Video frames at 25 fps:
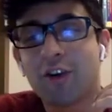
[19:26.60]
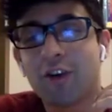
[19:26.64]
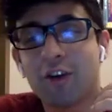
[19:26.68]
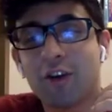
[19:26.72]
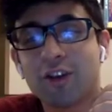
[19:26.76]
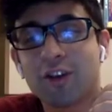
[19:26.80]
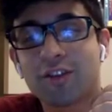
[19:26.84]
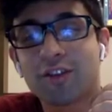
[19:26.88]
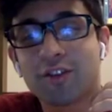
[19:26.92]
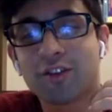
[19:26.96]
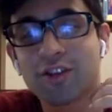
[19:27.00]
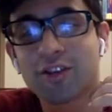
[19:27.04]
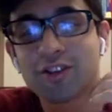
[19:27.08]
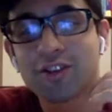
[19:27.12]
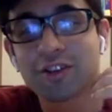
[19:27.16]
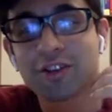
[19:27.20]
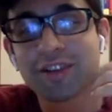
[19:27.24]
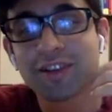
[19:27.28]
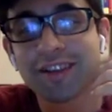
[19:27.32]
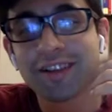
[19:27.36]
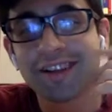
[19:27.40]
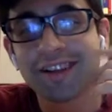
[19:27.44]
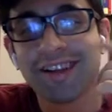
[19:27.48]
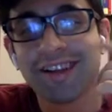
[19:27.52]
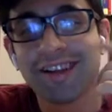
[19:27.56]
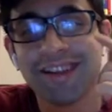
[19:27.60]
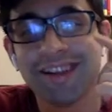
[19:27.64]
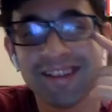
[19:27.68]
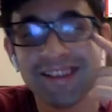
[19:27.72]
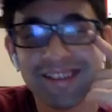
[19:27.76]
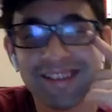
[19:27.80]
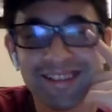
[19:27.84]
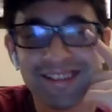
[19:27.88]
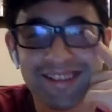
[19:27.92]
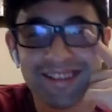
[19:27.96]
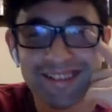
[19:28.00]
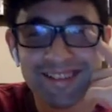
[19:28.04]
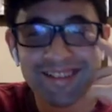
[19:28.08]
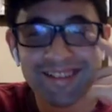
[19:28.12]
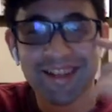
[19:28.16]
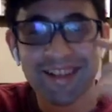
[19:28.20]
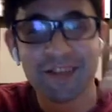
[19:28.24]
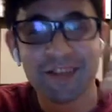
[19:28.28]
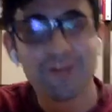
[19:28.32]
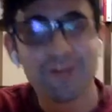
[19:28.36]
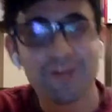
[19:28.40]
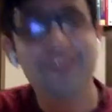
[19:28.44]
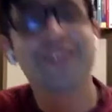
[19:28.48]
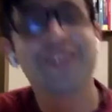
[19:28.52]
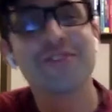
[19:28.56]
controversial.
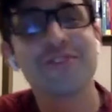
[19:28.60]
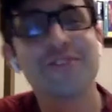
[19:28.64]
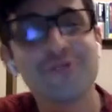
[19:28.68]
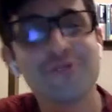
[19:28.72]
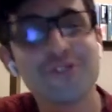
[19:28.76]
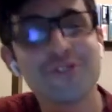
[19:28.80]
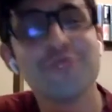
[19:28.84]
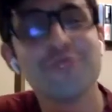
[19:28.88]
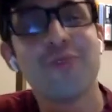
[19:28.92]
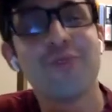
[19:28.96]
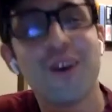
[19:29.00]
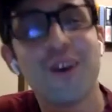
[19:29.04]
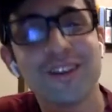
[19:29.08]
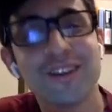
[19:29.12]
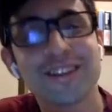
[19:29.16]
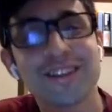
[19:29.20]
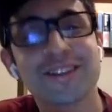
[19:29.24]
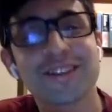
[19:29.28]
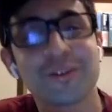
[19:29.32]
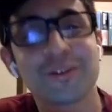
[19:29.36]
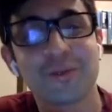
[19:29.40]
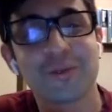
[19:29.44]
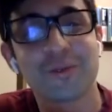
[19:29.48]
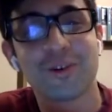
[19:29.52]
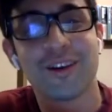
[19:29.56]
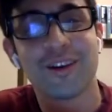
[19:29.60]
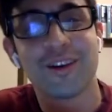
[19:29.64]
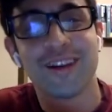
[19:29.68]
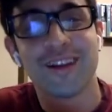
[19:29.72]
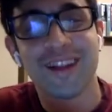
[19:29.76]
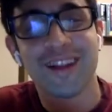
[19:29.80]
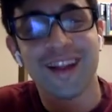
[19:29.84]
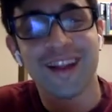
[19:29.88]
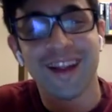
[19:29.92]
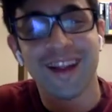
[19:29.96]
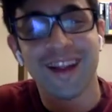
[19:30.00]
Fuck you! You want this award.